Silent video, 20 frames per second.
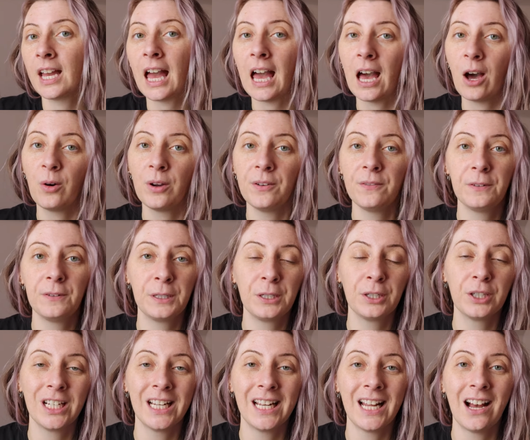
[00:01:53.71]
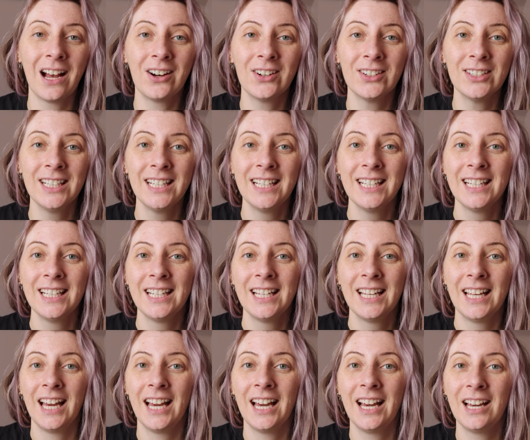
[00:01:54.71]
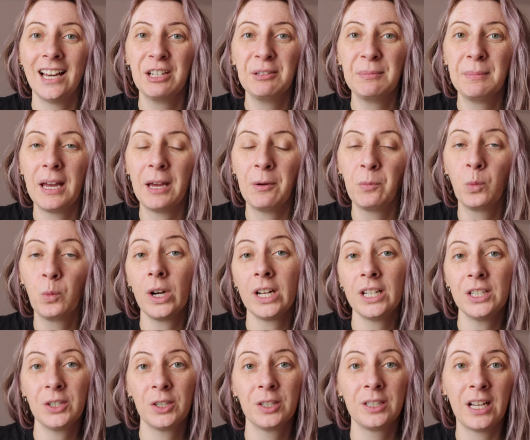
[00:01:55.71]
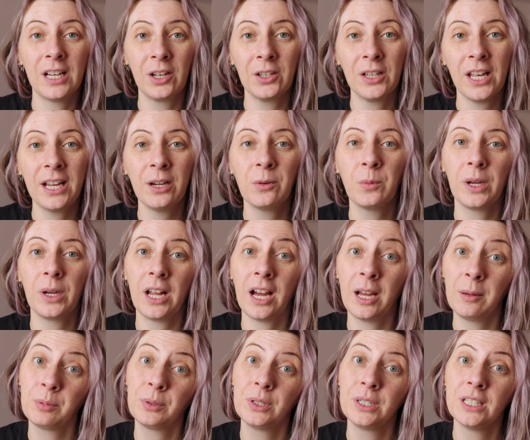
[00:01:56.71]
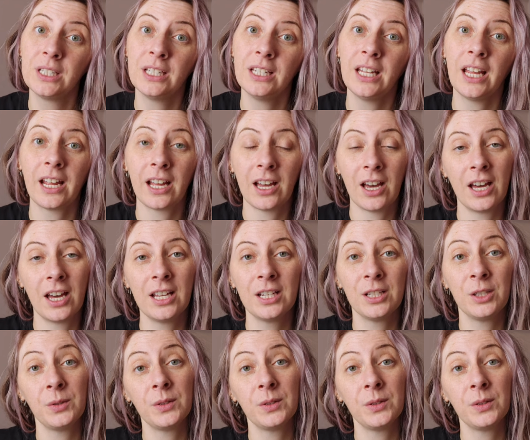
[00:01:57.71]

how I figured it out um, and what it turned out like when I printed and cut